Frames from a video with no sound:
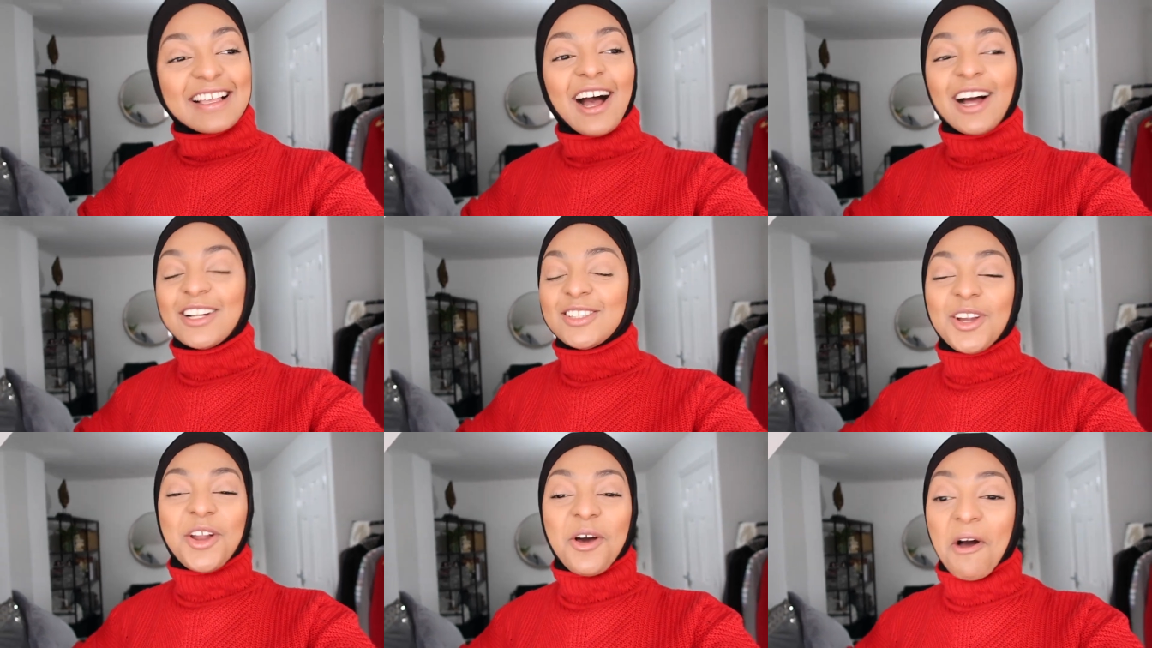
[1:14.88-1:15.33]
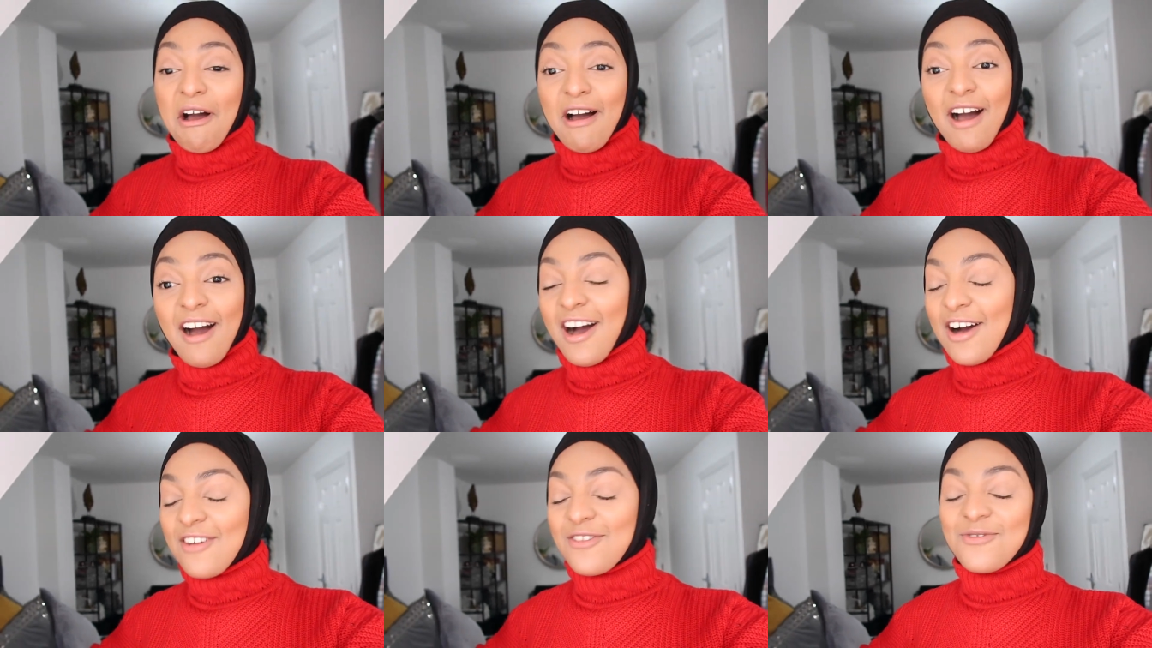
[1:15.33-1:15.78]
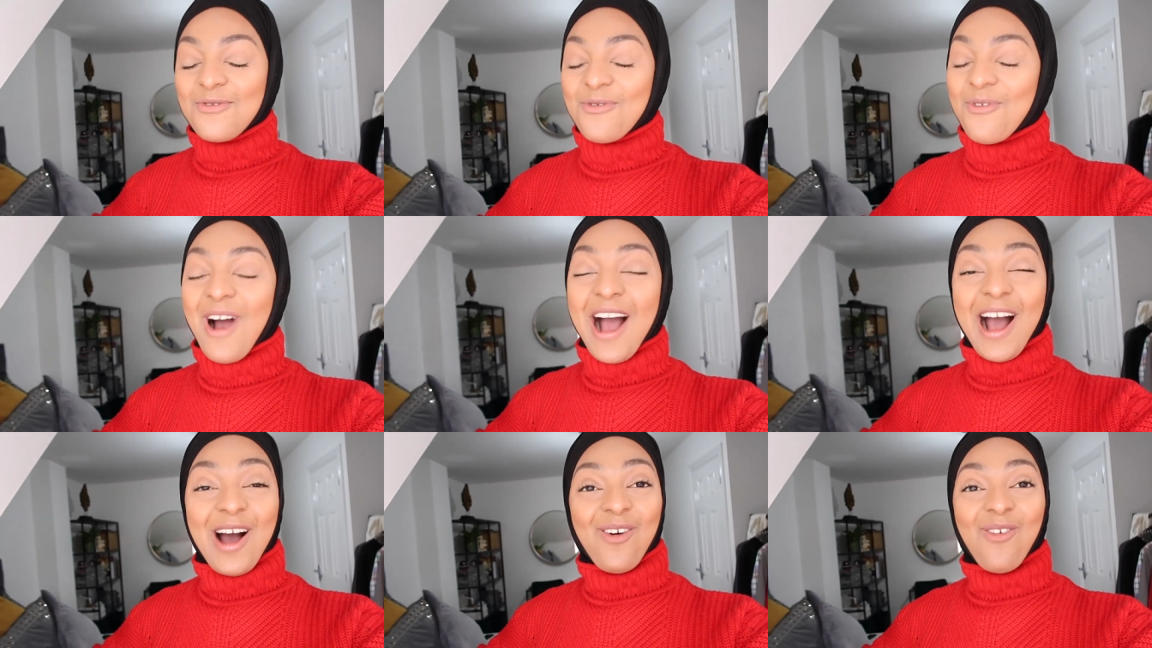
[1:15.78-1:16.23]
I don't know, I,
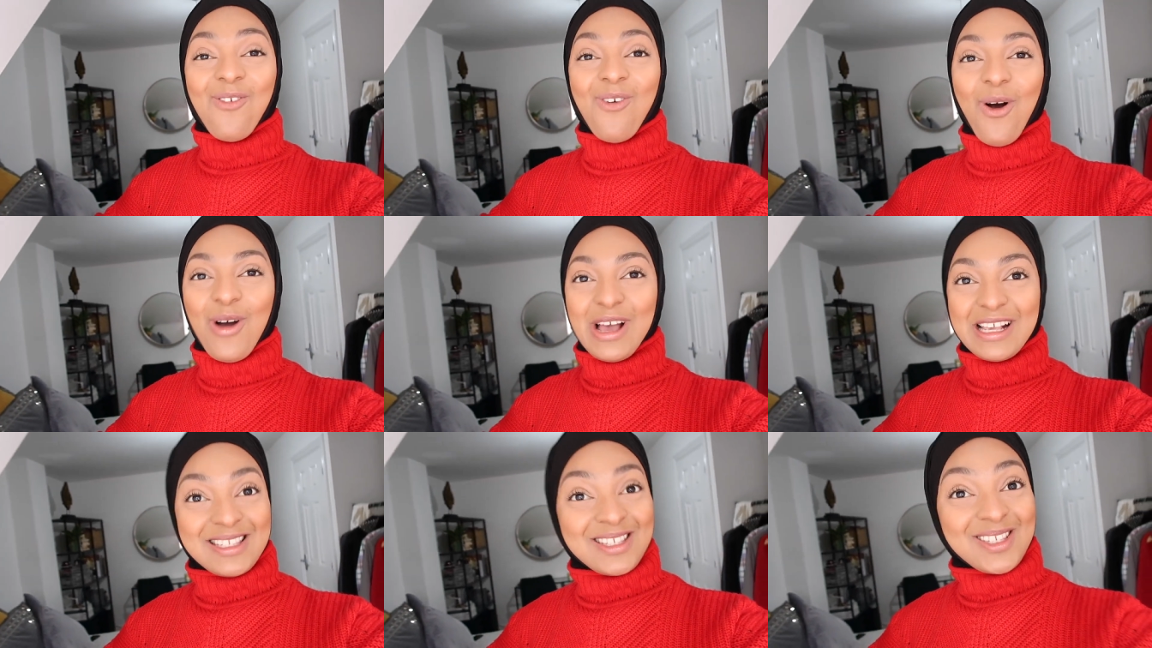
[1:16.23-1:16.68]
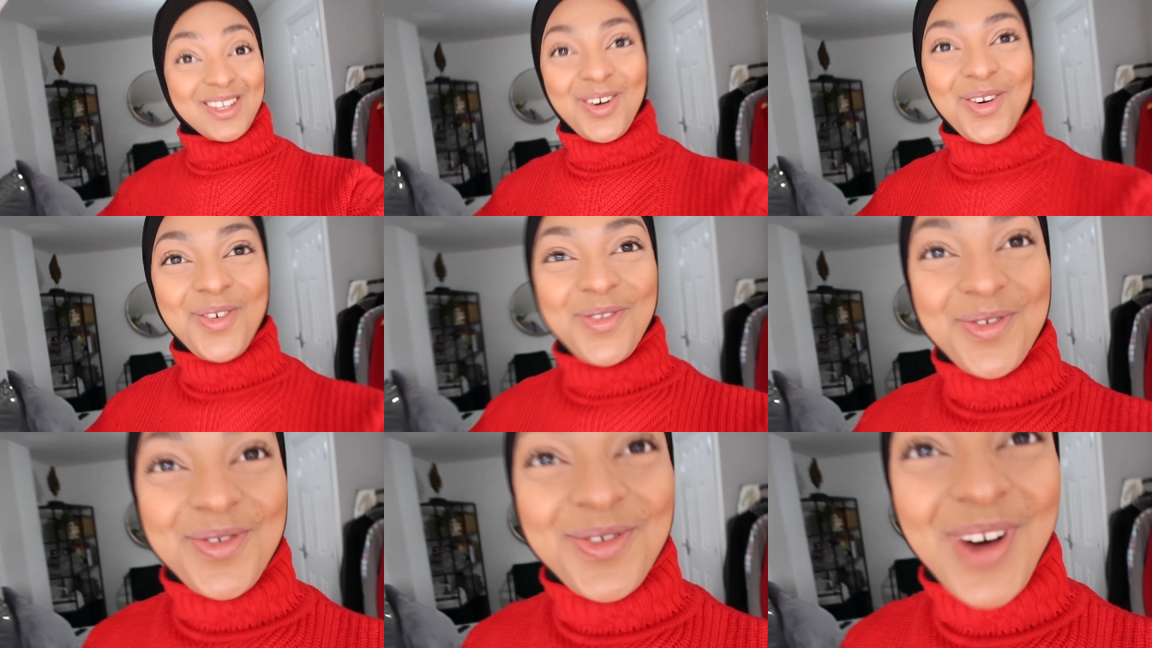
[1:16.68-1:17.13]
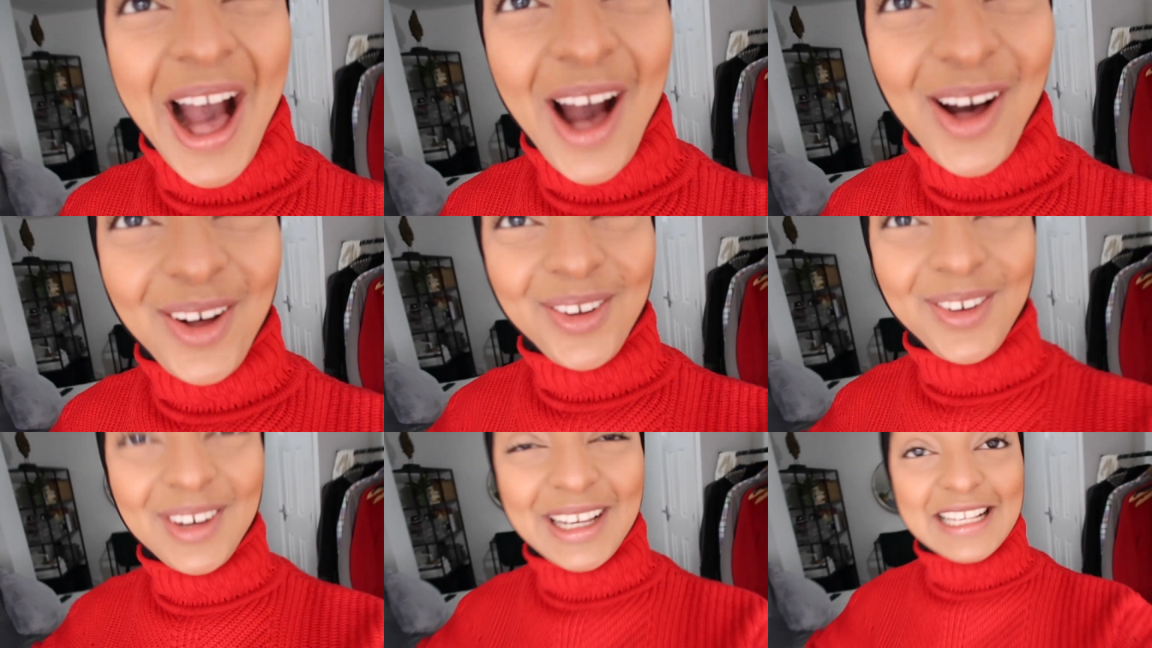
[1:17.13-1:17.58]
wow, it's so
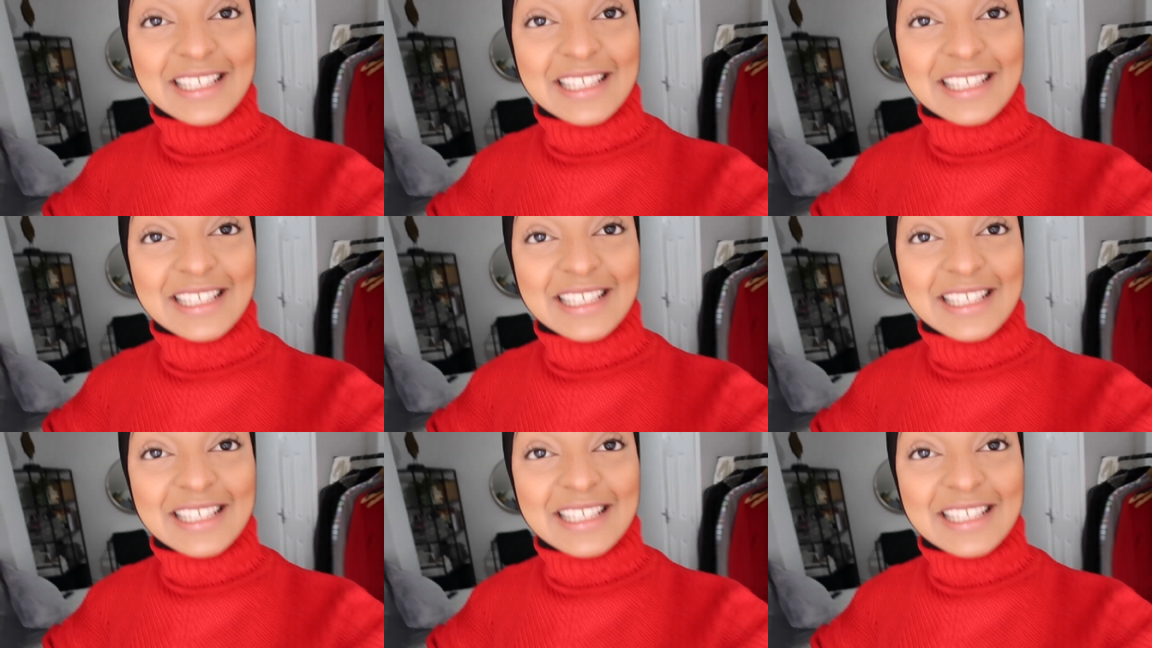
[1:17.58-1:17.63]
wow.